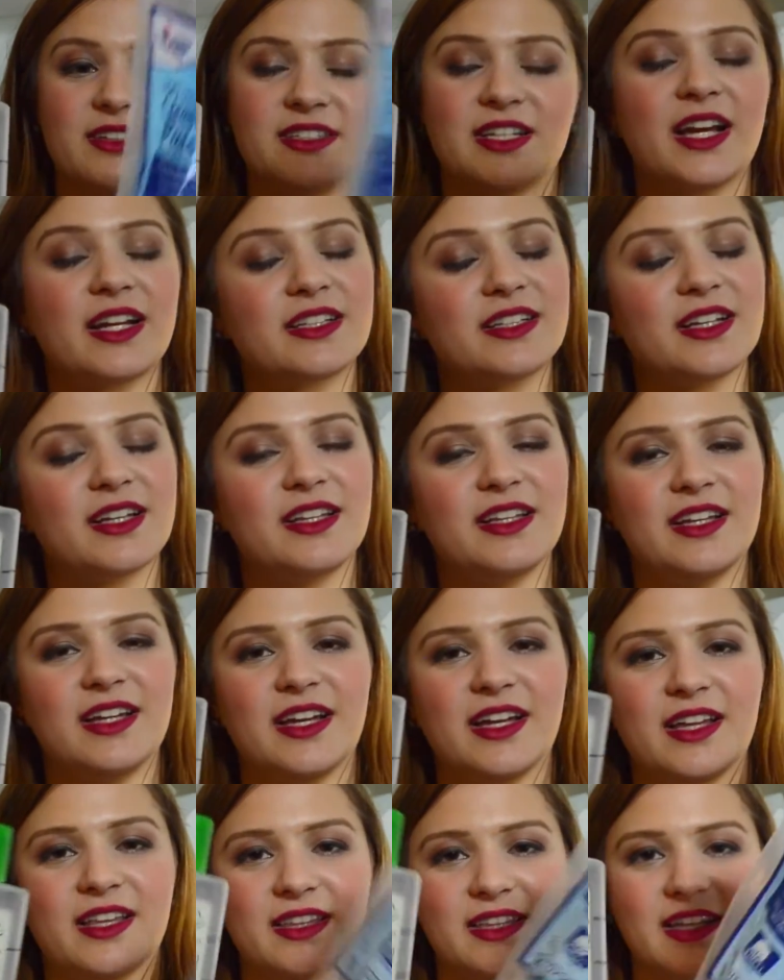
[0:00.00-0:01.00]

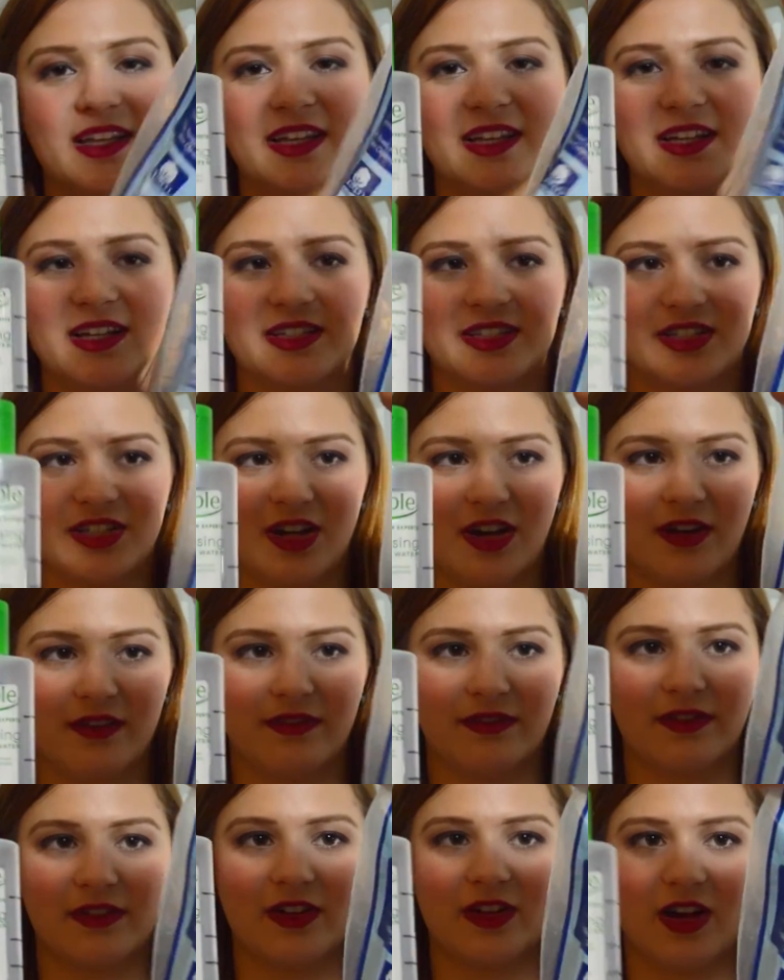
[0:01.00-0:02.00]
technically the
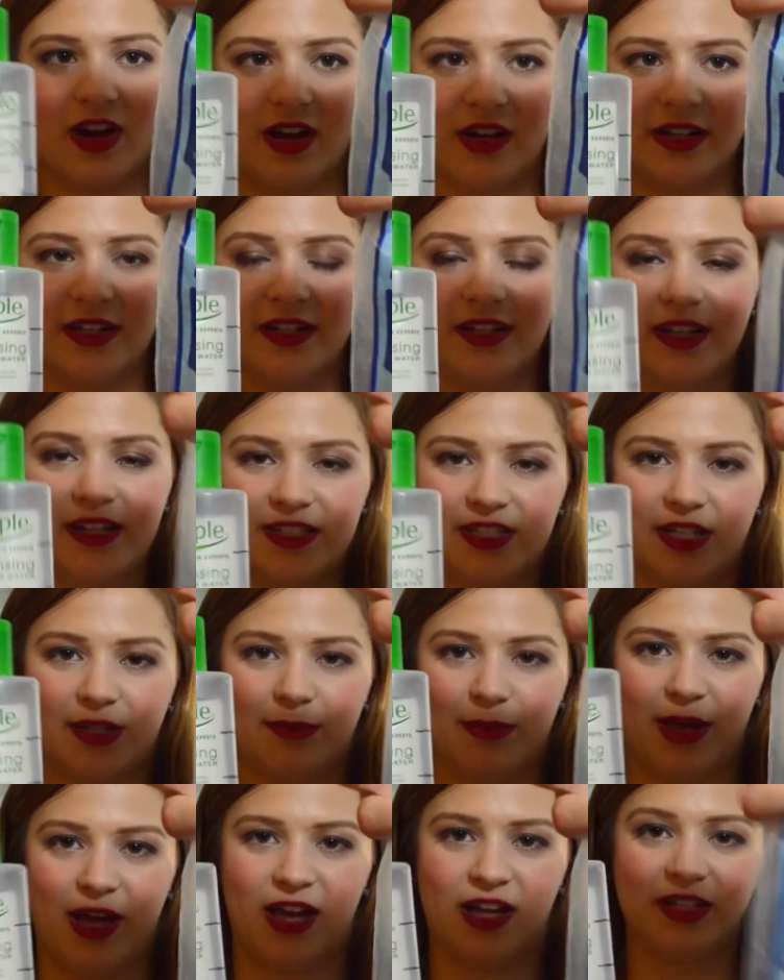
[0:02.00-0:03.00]
soft cotton
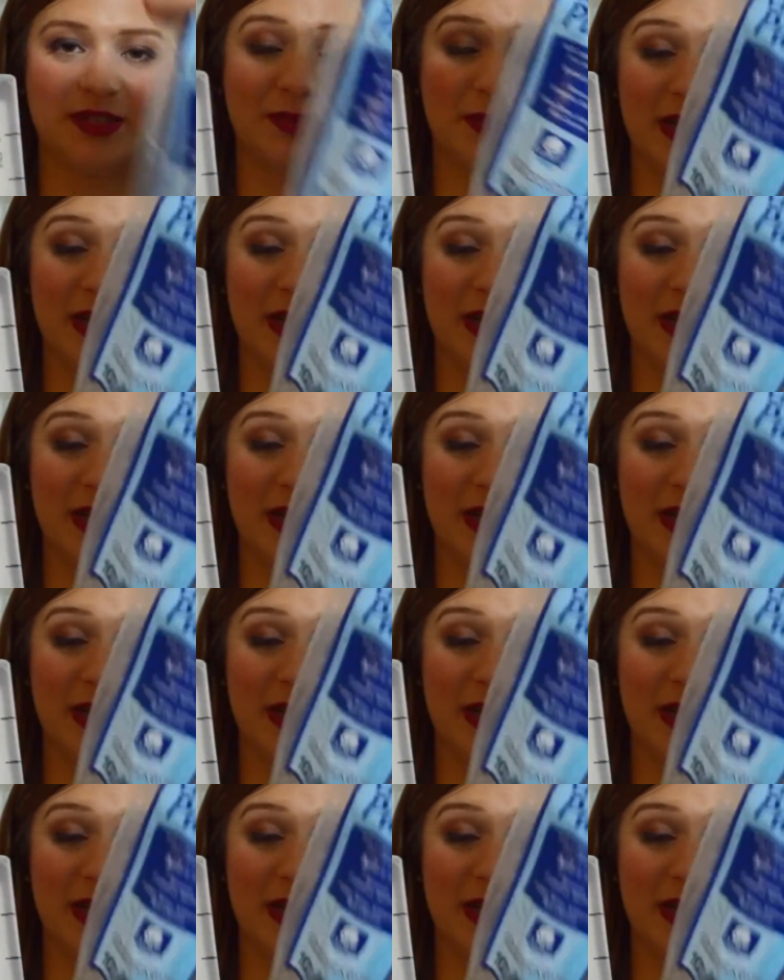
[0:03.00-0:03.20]
cleansing pads,